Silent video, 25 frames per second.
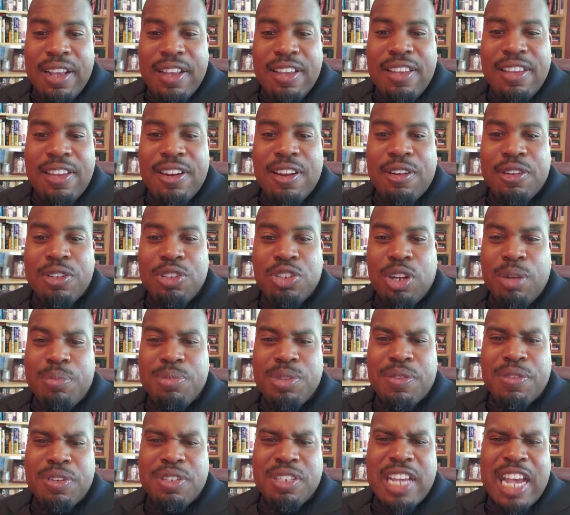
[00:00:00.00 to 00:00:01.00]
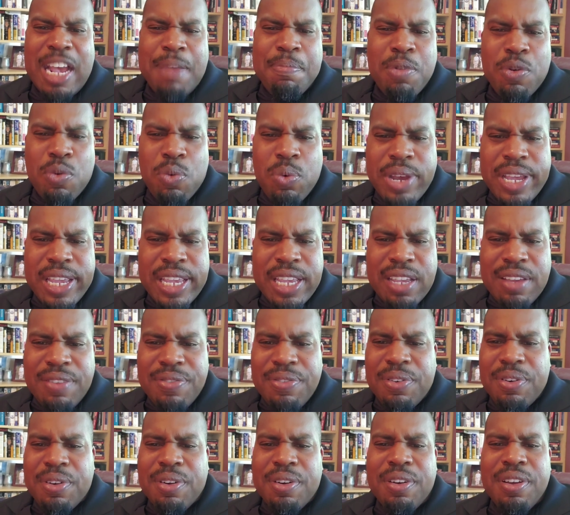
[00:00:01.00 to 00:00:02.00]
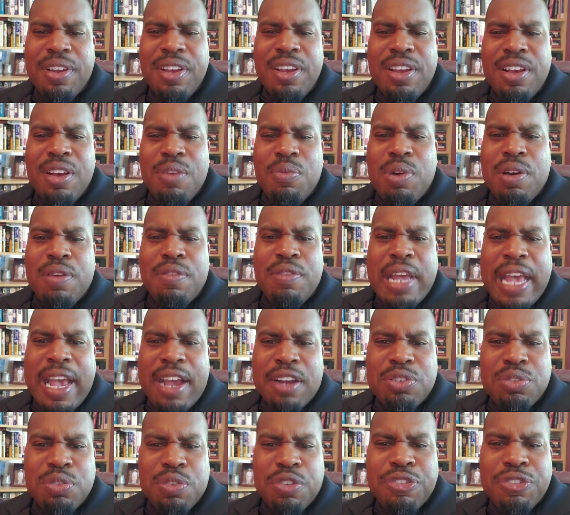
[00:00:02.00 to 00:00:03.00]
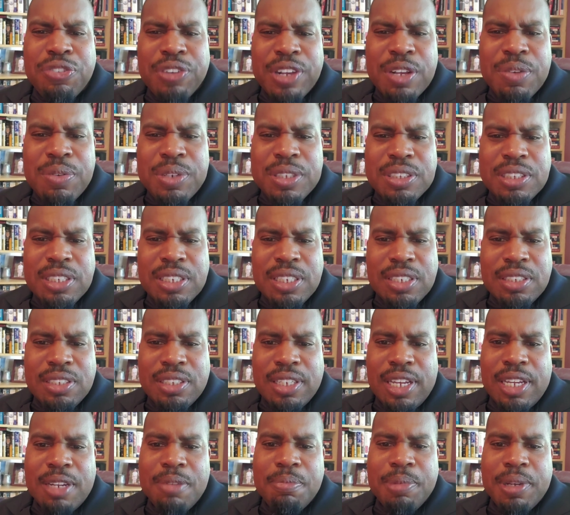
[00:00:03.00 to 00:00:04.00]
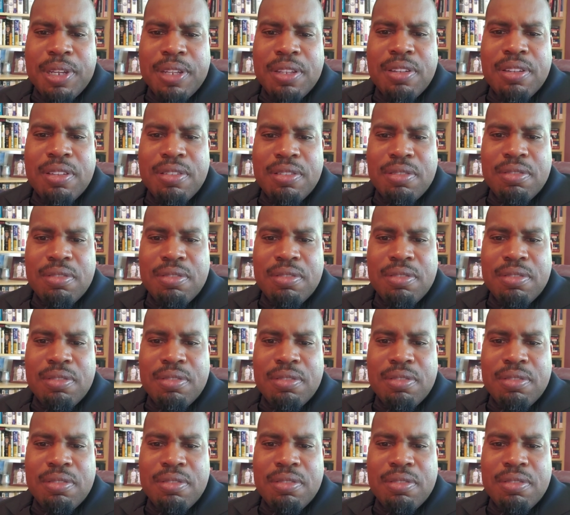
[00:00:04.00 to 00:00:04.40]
in terms of a type of wave or what actual frequency it's at, but